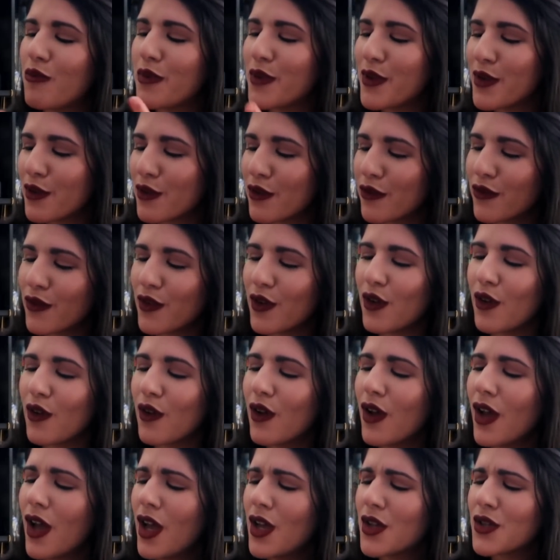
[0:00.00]

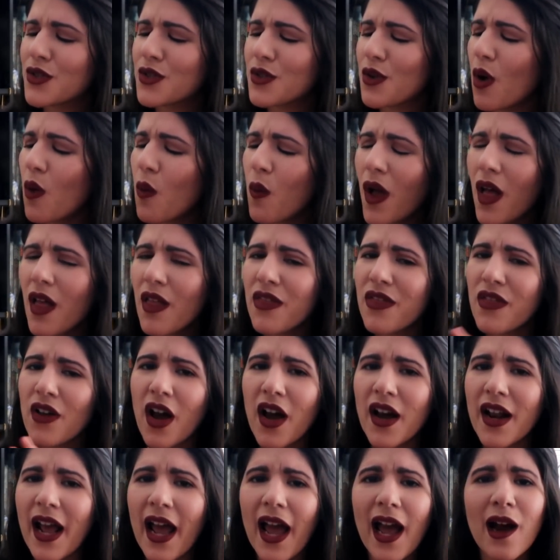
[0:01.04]
beautiful, so well
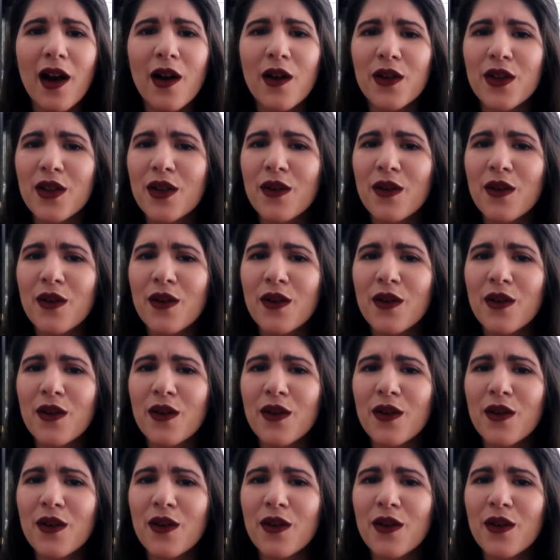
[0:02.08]
thought out.